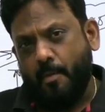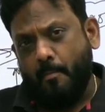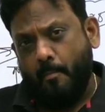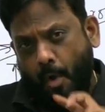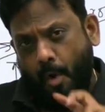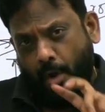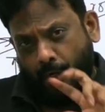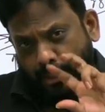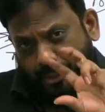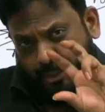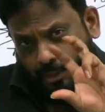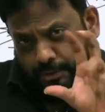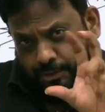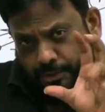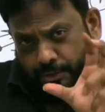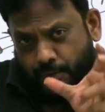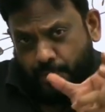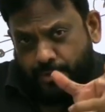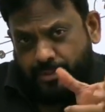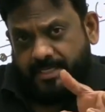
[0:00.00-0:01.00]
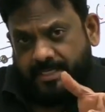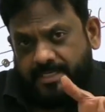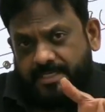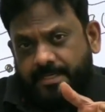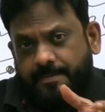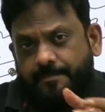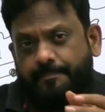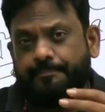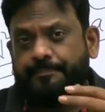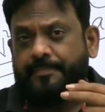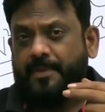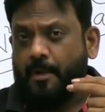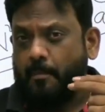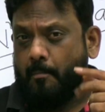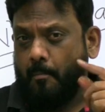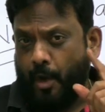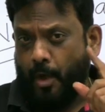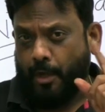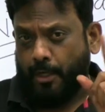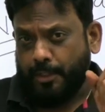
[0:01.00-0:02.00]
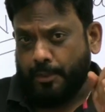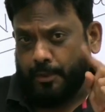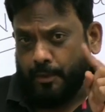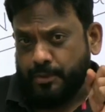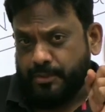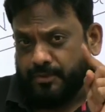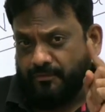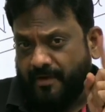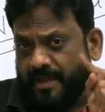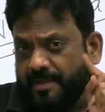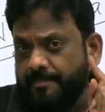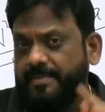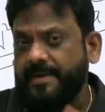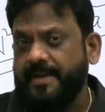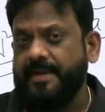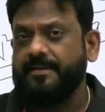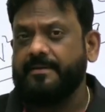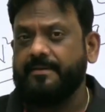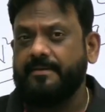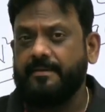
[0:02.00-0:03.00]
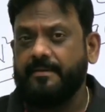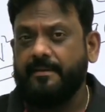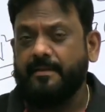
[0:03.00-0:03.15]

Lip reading: molecules rotate, molecules vibrate.